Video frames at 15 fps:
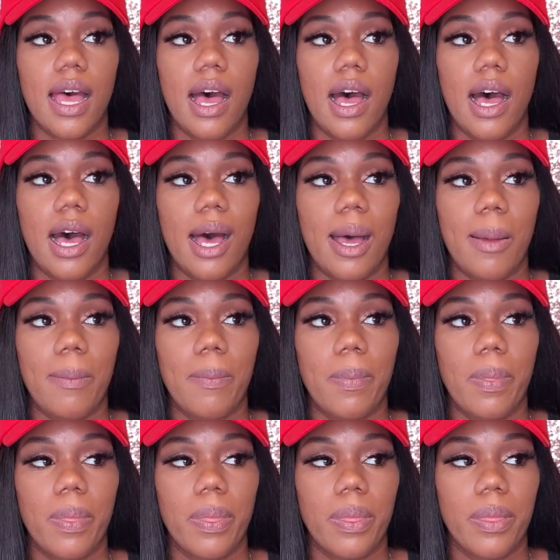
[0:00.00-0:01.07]

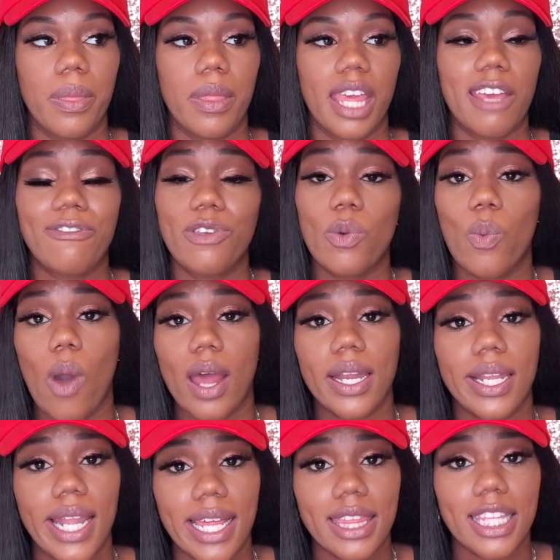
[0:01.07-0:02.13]
If you want
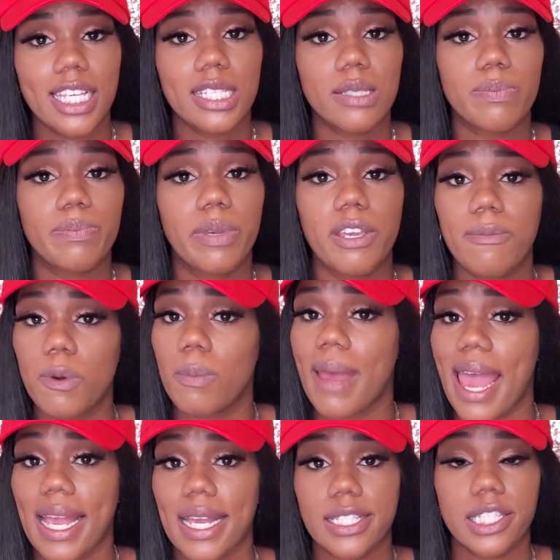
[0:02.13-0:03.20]
to let these people
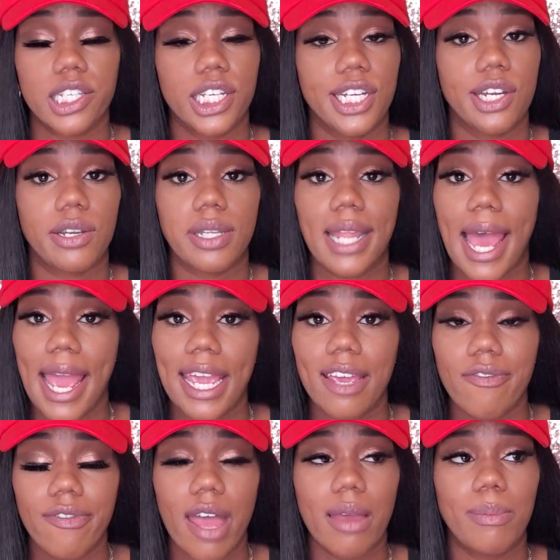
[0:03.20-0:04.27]
back into your
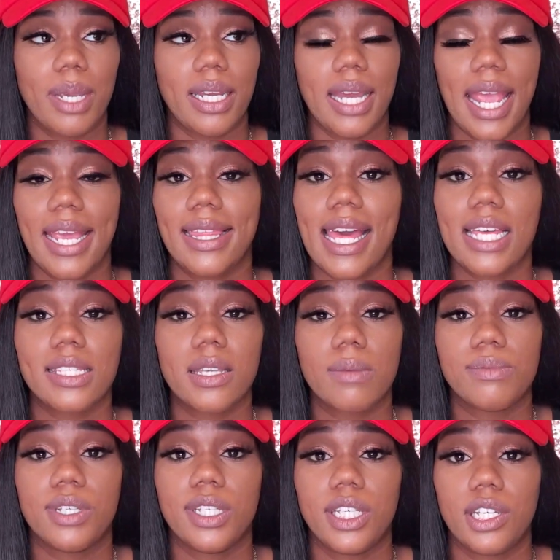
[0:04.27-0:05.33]
life, hey, that's up
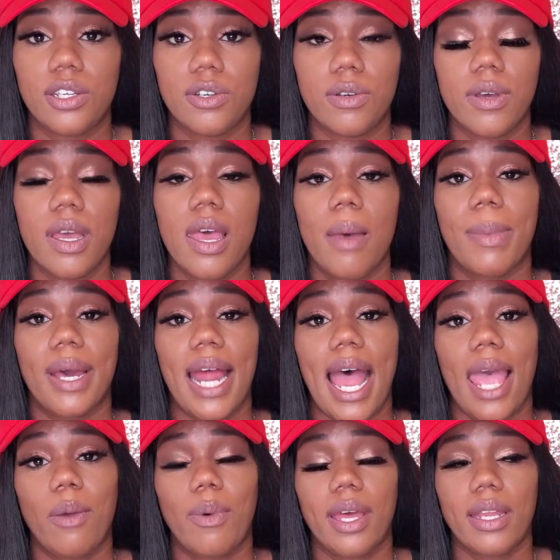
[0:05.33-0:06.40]
to you. But
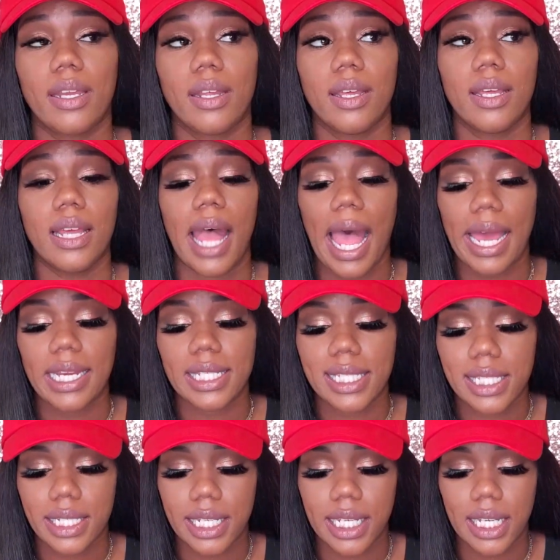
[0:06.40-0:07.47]
I would
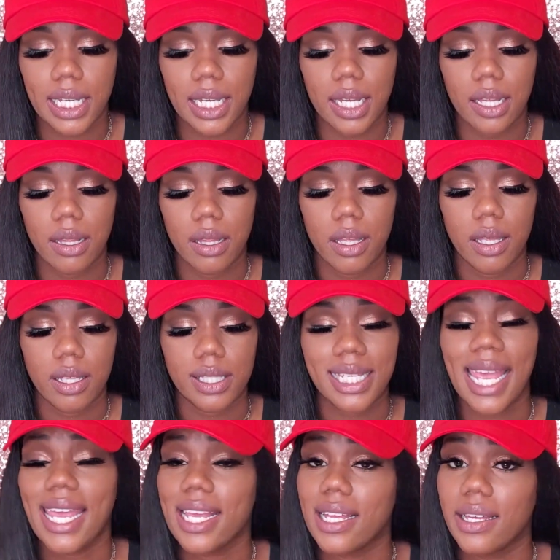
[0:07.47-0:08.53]
honestly
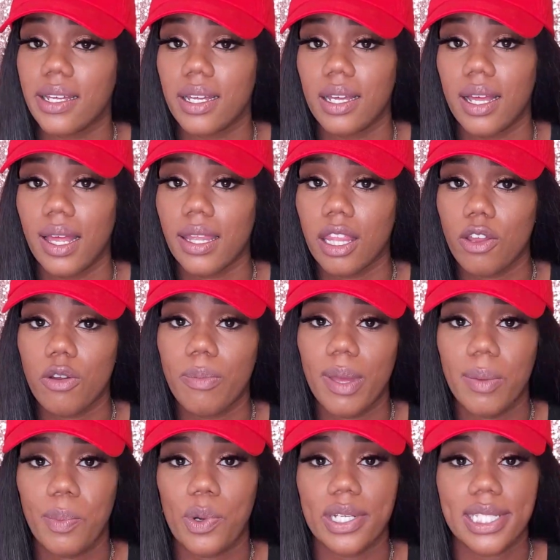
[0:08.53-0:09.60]
take a little
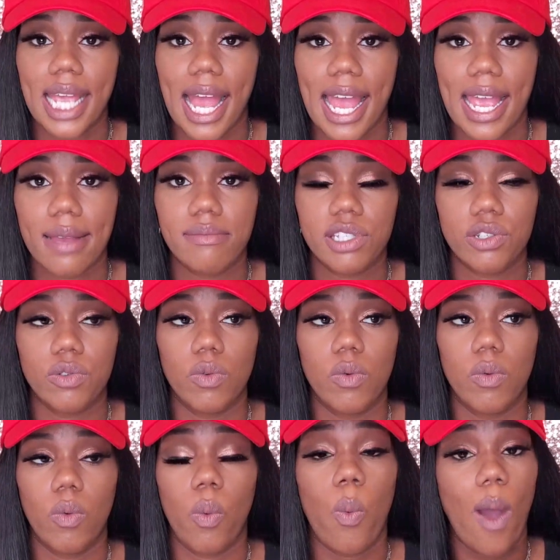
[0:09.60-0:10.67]
bit more time to
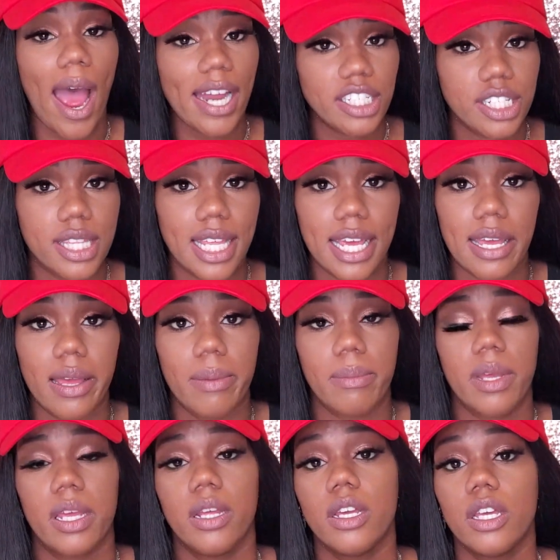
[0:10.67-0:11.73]
watch
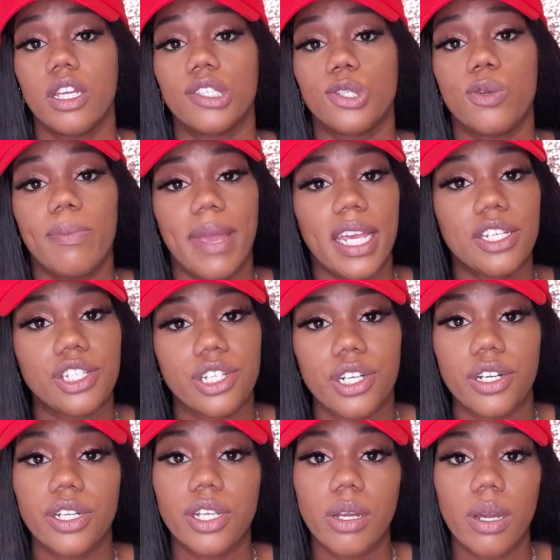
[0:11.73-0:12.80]
them, to make
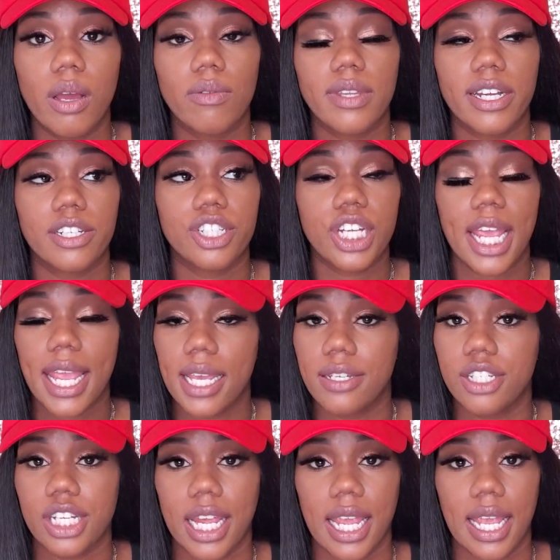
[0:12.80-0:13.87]
sure they're
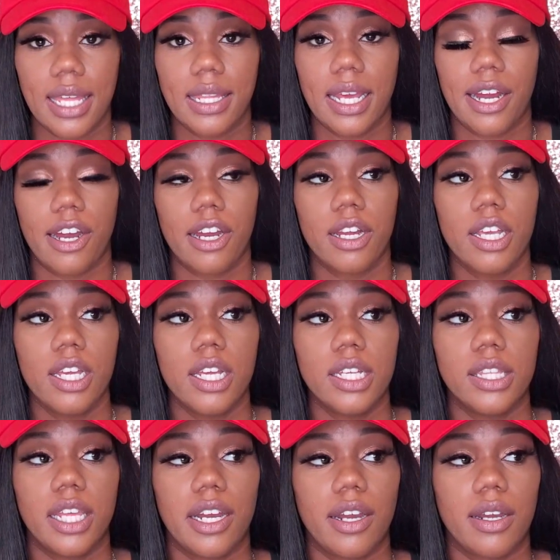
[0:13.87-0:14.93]
changing, and
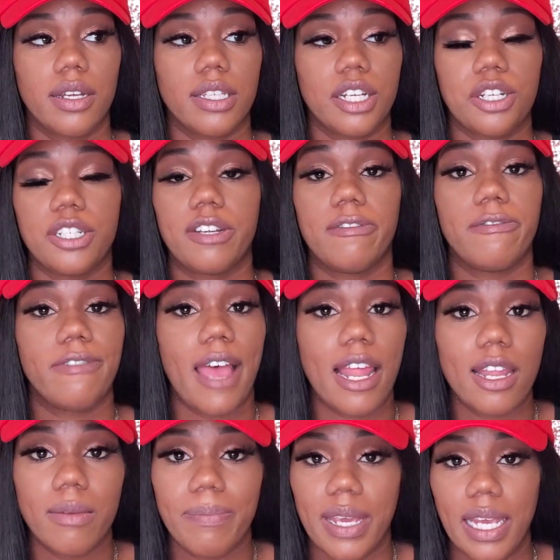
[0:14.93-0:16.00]
they're
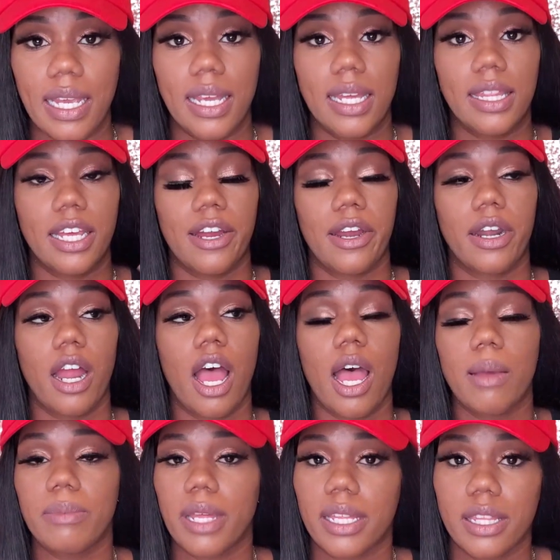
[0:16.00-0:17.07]
developing, and they're
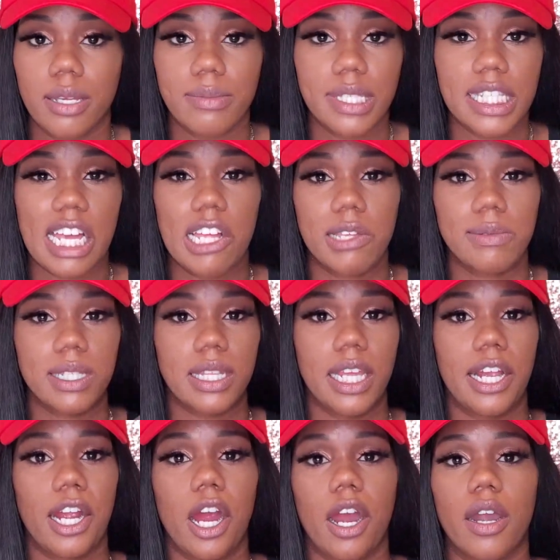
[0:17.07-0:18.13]
humbling themselves, and
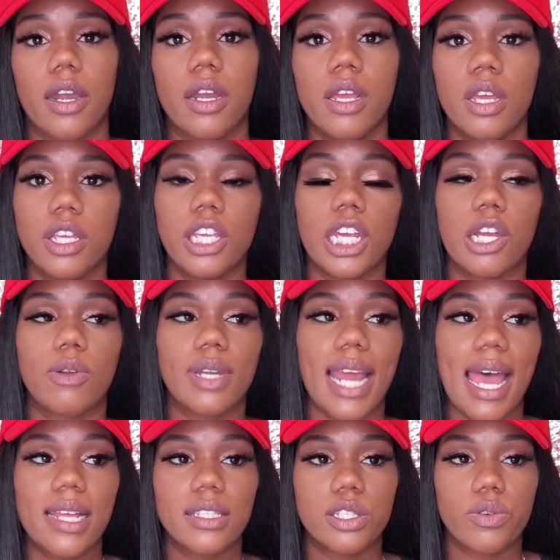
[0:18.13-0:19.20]
they're
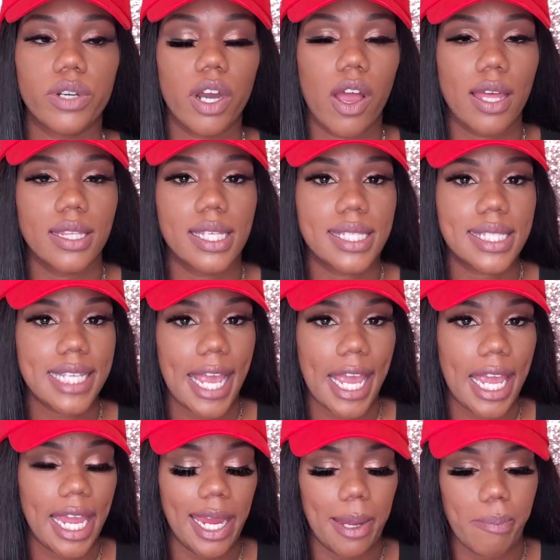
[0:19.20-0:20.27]
not sort of on the
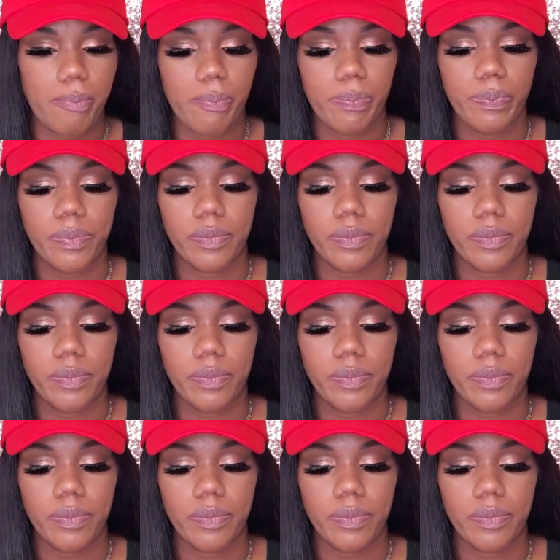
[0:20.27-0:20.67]
same